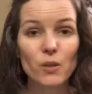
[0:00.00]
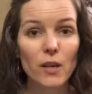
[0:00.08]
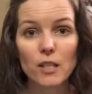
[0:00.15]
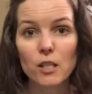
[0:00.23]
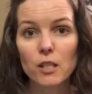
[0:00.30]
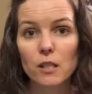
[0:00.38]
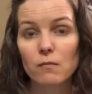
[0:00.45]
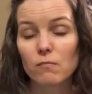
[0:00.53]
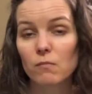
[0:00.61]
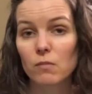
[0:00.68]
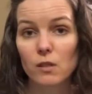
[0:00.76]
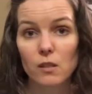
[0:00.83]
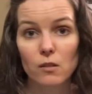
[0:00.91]
So I just
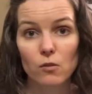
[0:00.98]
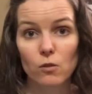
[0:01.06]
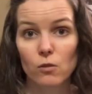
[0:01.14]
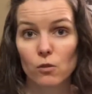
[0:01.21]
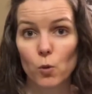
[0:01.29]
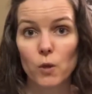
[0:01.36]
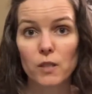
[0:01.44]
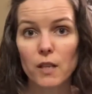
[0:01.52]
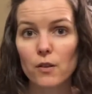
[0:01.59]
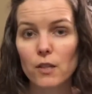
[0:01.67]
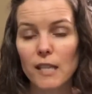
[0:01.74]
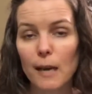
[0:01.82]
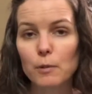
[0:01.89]
source
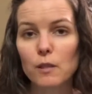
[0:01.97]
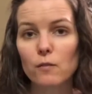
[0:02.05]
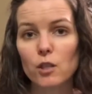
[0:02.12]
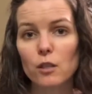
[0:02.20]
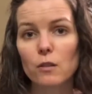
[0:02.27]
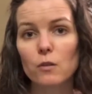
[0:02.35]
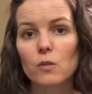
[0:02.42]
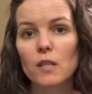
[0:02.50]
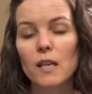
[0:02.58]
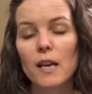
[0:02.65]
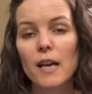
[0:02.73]
other types of shoes.